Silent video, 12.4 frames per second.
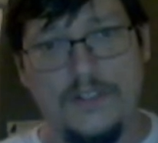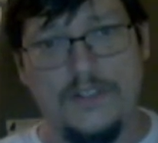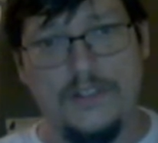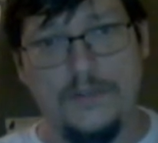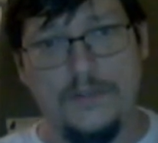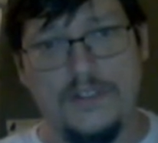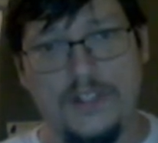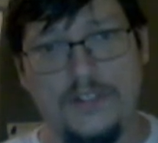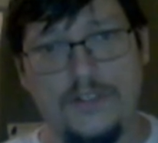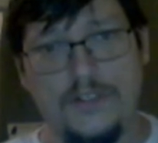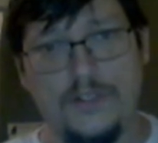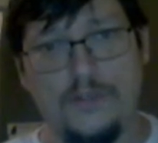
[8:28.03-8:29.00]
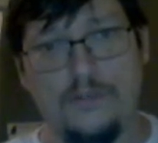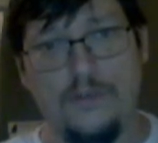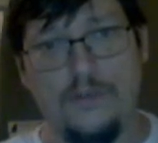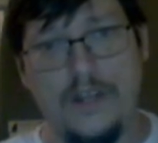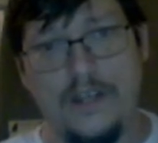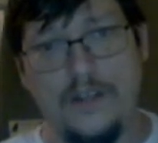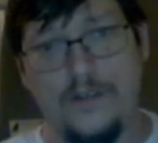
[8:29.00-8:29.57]
what's
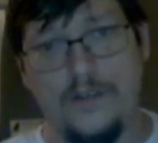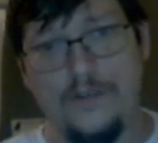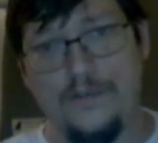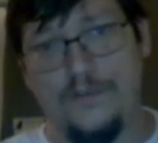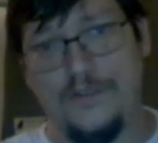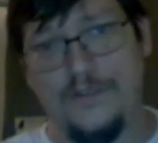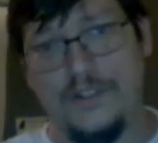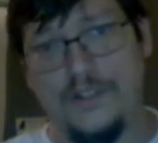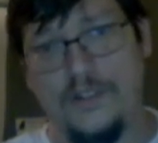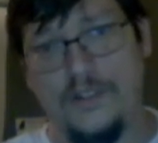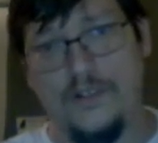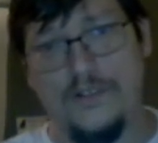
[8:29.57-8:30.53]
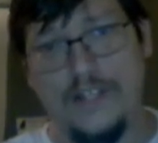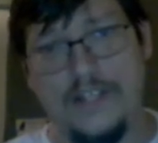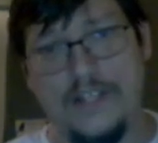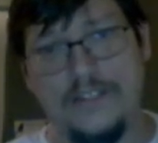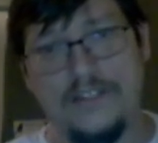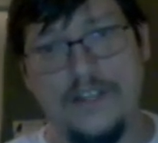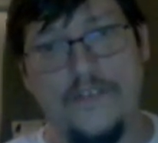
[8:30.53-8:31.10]
underground, all
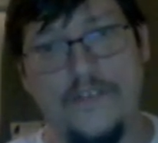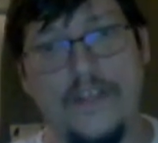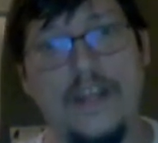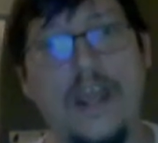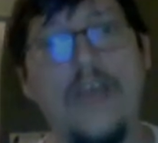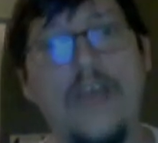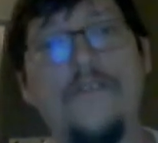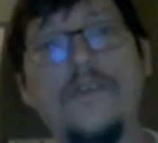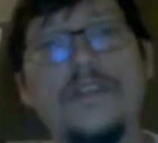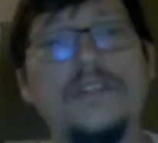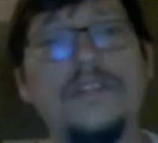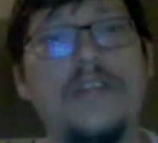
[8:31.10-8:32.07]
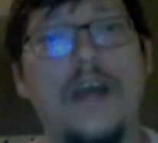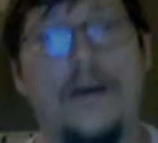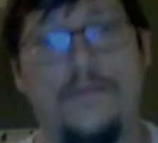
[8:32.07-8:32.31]
kinds of stuff. And at every step,